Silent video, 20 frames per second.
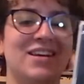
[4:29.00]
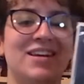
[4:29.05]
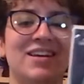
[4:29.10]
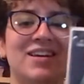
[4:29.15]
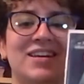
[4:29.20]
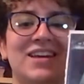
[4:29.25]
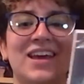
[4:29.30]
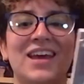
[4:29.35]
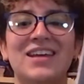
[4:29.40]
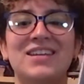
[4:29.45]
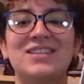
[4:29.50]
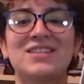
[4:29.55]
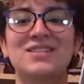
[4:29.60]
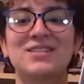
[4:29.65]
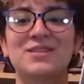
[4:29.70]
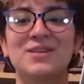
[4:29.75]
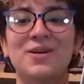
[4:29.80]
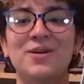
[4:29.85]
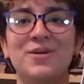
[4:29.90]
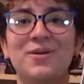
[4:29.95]
it's
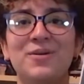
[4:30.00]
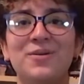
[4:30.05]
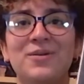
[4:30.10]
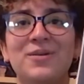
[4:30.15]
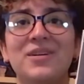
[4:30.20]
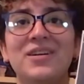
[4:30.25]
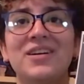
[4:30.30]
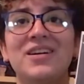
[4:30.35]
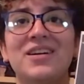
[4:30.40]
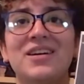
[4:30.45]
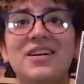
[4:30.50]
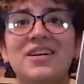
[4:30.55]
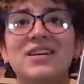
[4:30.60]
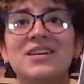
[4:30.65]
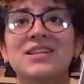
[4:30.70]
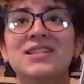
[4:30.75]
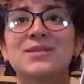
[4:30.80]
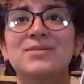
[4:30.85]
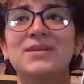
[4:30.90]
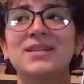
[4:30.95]
so
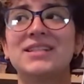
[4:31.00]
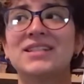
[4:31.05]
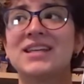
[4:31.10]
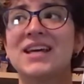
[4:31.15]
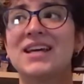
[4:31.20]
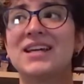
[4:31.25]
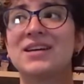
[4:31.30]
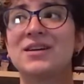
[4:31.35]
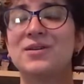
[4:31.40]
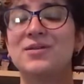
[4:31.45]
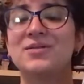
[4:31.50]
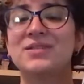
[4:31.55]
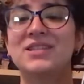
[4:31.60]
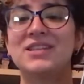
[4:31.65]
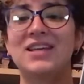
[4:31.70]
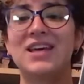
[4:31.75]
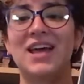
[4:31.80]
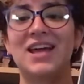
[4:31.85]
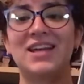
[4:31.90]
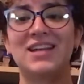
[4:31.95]
sweet and
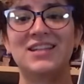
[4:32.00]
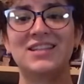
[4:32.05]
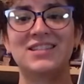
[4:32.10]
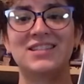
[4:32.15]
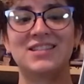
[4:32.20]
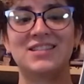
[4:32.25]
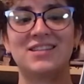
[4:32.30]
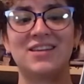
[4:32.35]
cozy, and it's